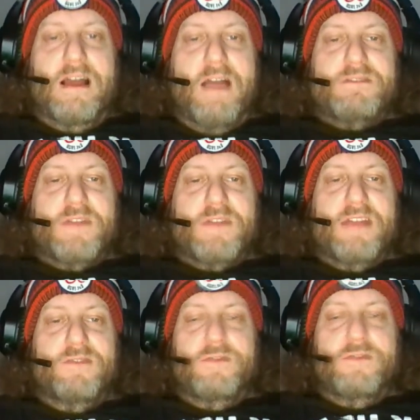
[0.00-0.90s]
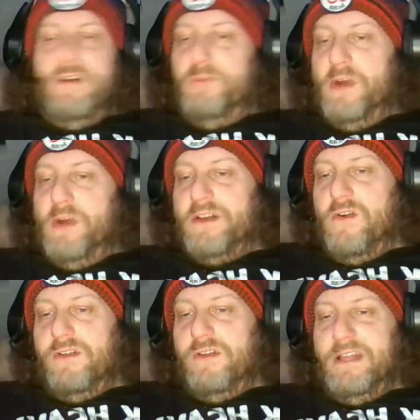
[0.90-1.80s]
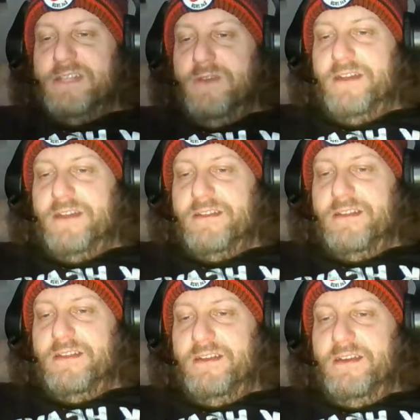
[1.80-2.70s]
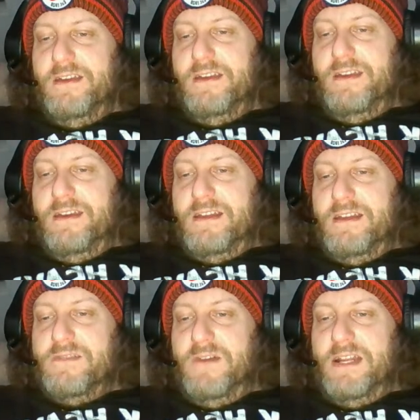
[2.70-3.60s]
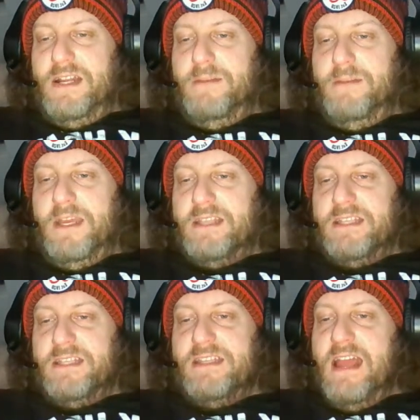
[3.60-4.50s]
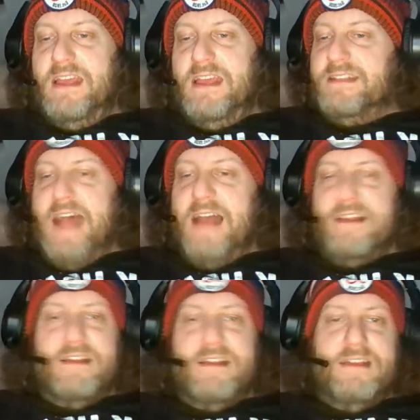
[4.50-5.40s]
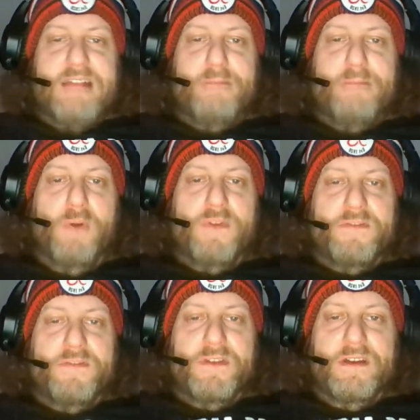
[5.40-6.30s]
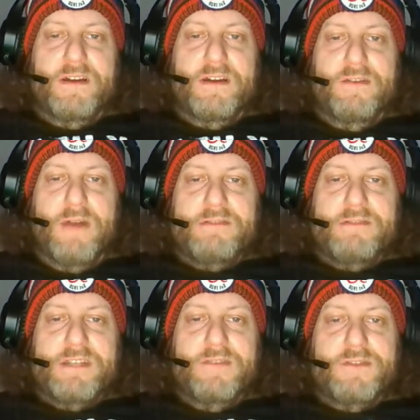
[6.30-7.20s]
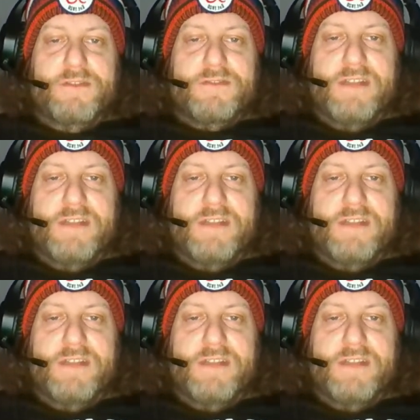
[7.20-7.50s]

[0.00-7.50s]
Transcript: I always forget who Boyd correlates with. That's funny to me because it's not both of the wide receivers.